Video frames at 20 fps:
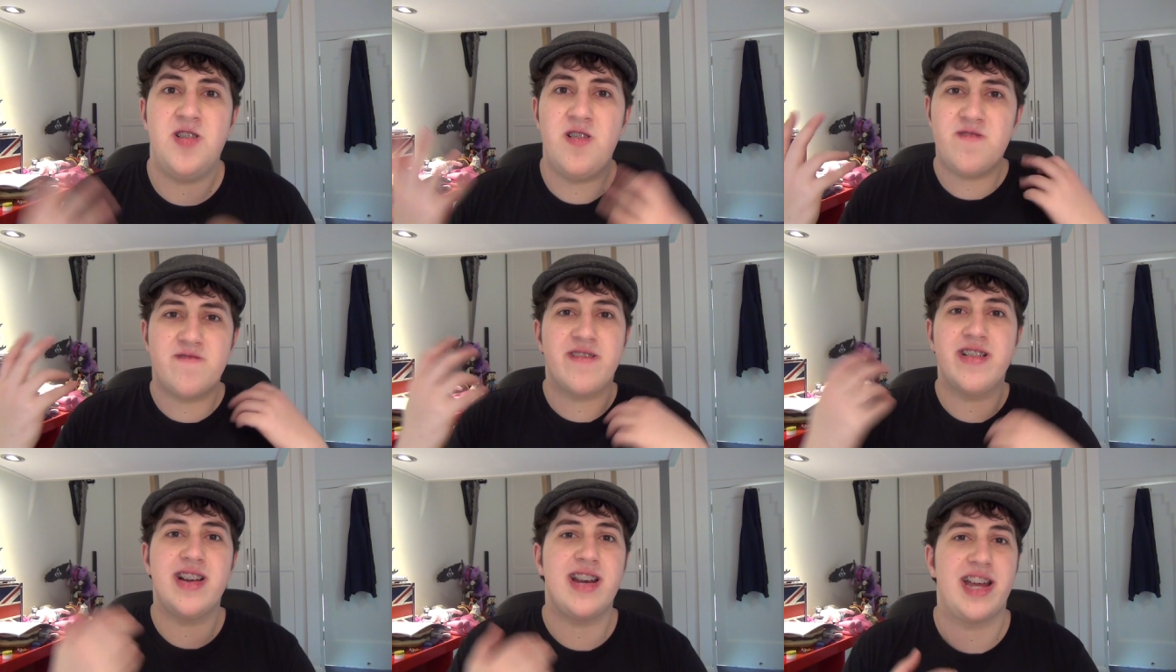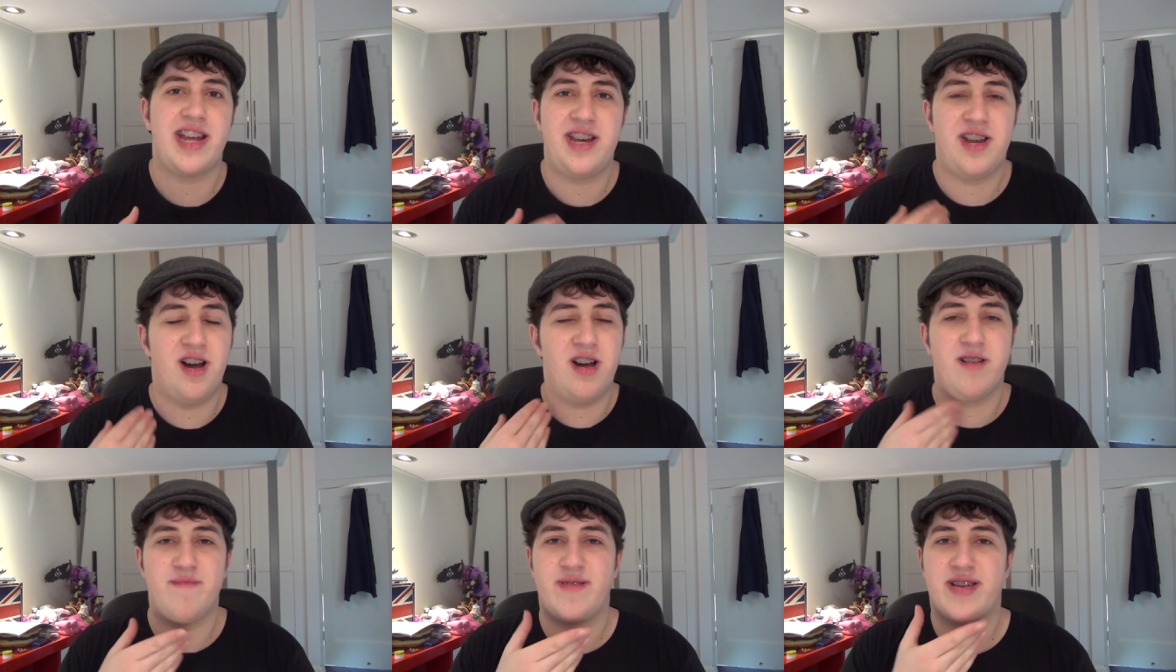Not really,
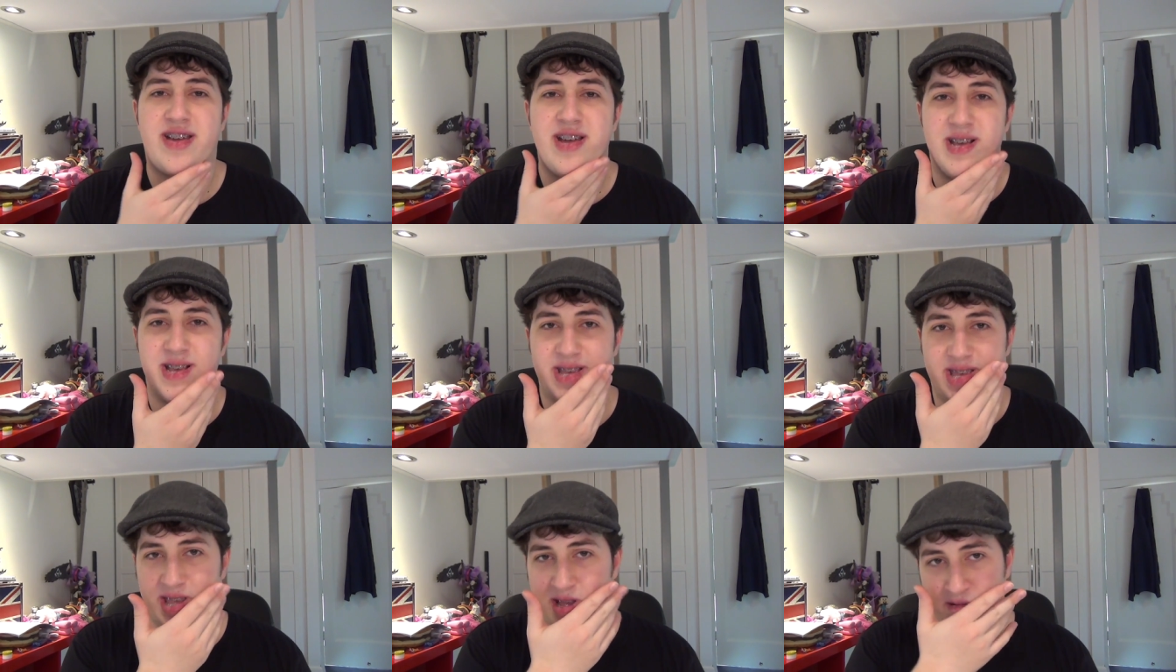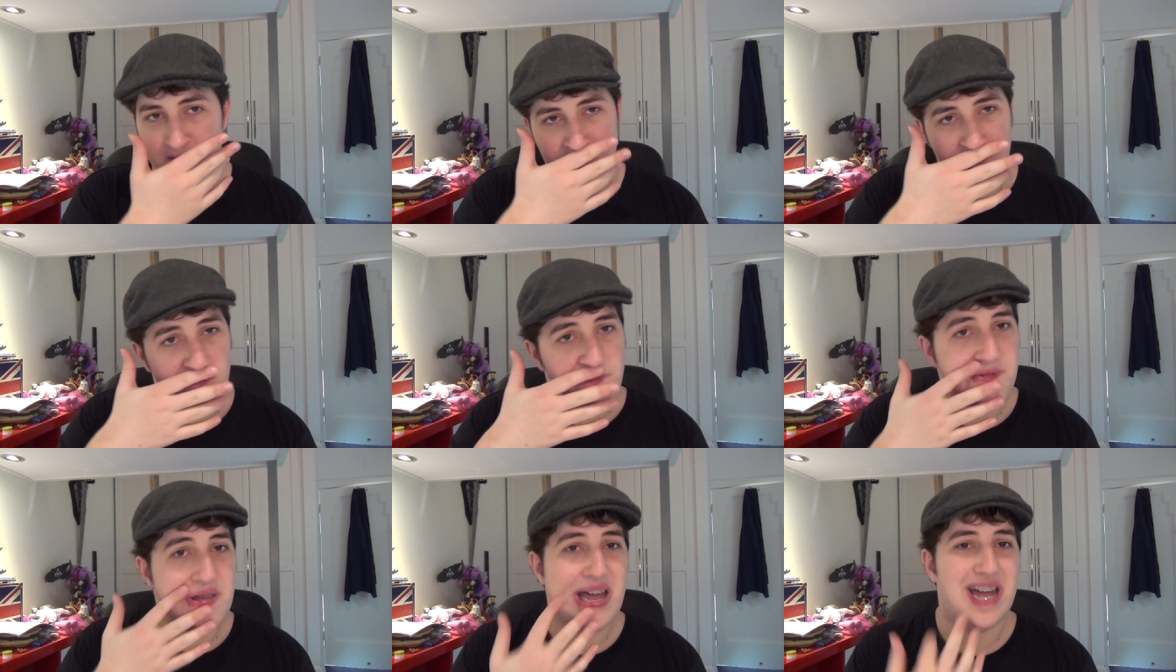no, because
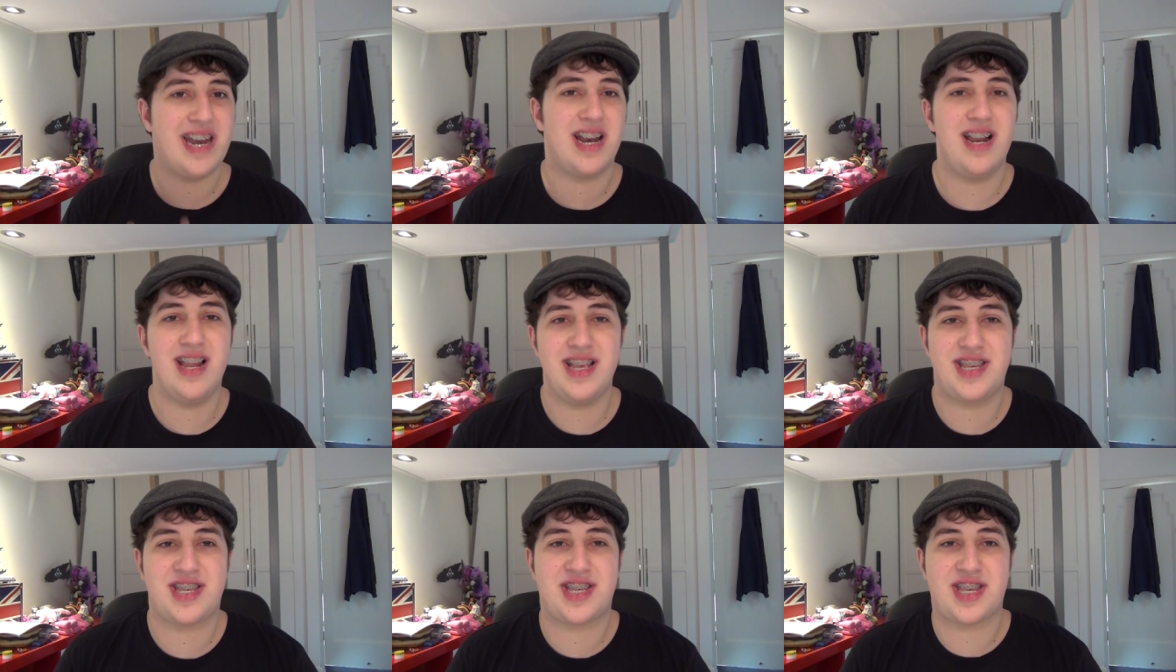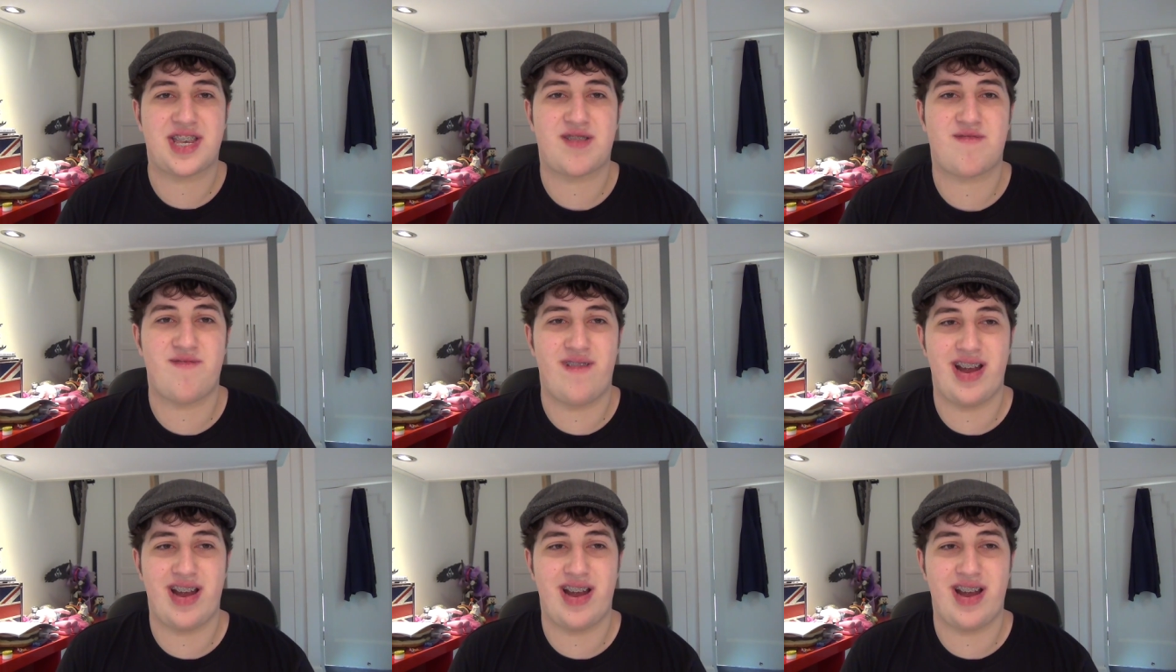analysts